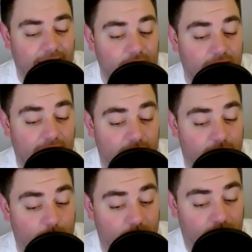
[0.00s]
of
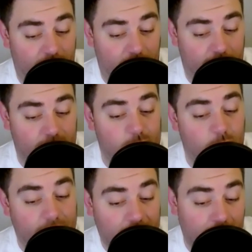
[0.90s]
11 from the field for
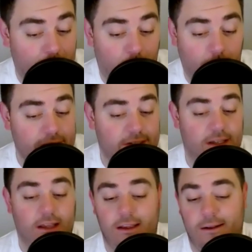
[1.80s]
23 points.
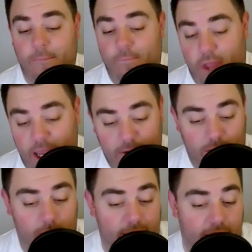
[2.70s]
8
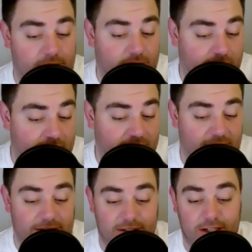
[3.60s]
rebounds, 3
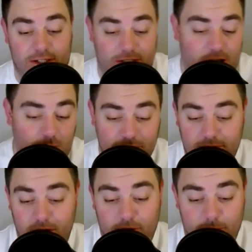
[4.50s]
assists, 2 of
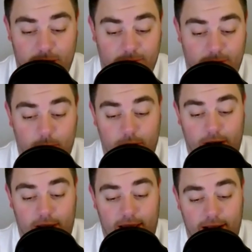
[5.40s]
2 from the
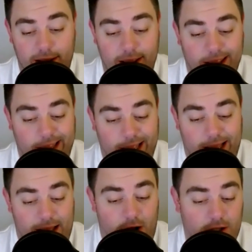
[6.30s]
3-point line.
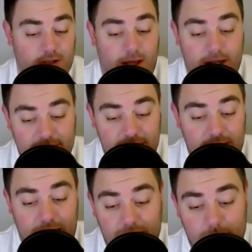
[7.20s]
Also had a
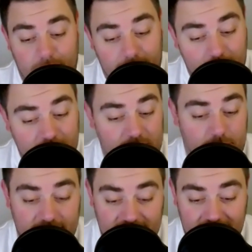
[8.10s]
steal and a block, was a
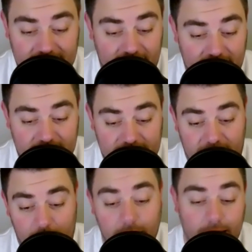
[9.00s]
plus 19 in this
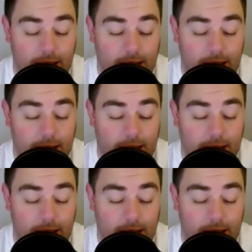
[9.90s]
game.